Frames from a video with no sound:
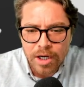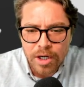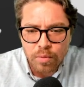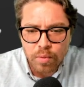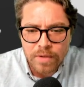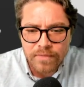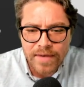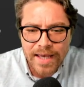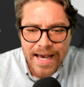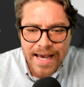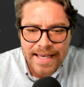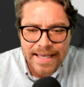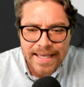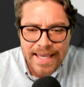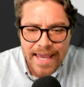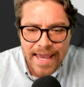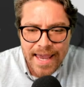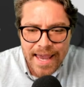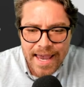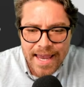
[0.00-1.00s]
We've got
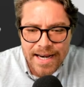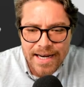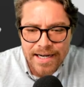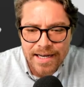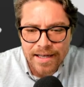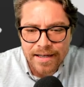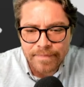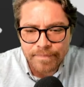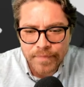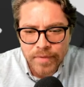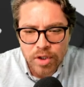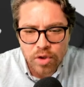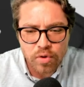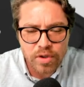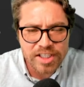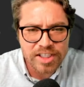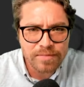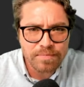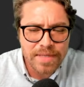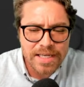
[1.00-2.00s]
Canada,
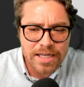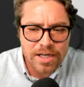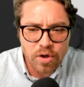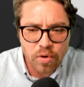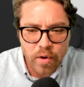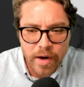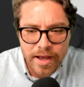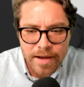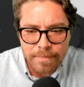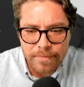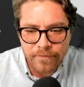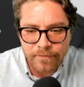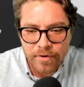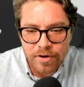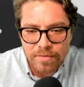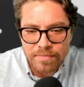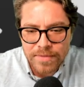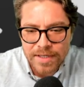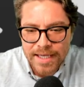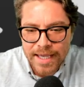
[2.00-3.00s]
Krispy Kreme
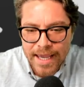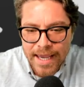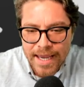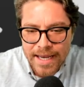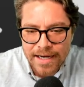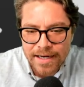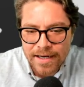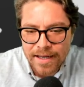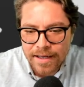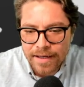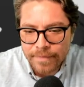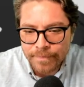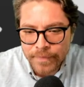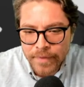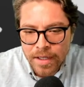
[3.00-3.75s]
from Canada.